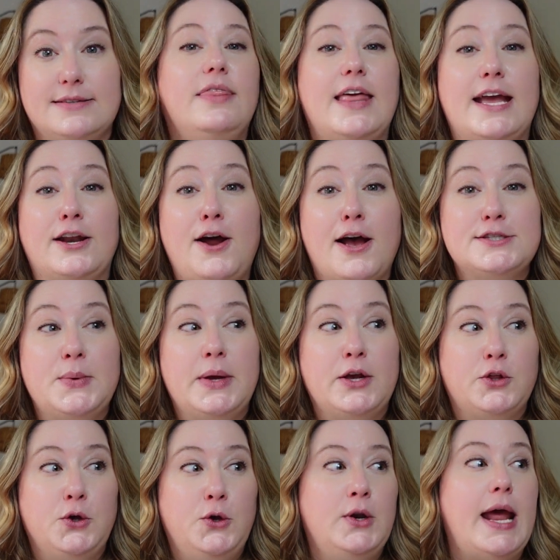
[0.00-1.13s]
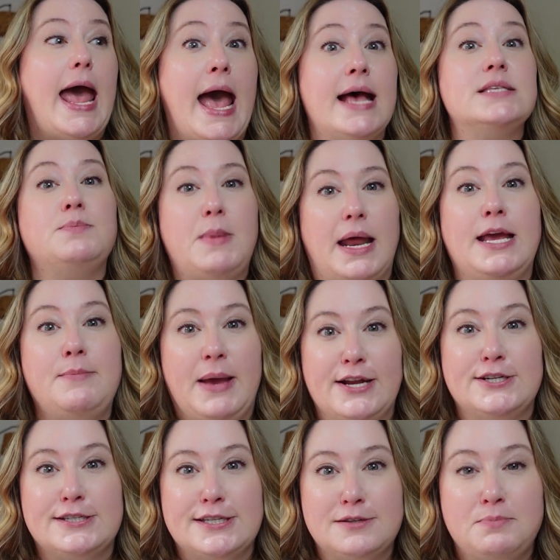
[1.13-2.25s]
They can also include as many
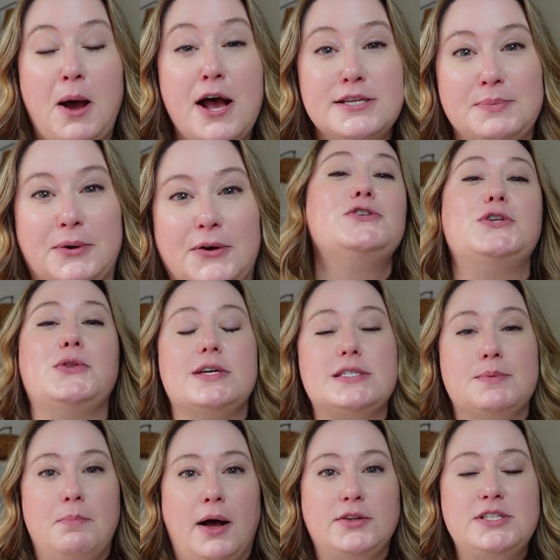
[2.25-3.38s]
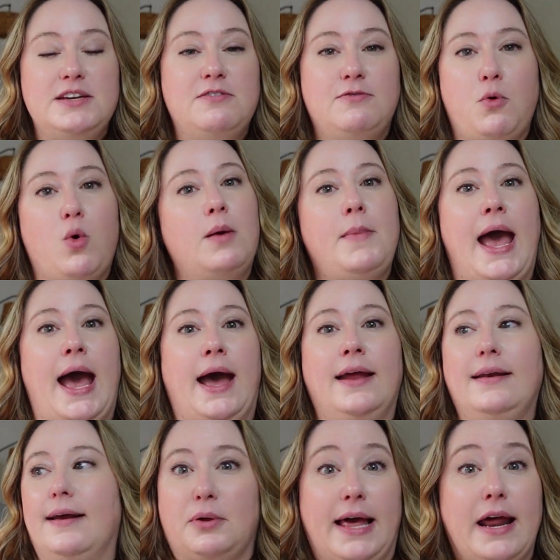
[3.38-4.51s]
pages as possible. So this
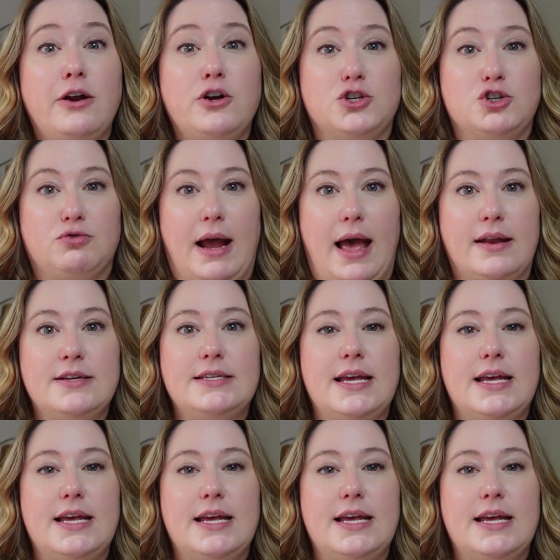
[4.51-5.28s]
multi-format planner trend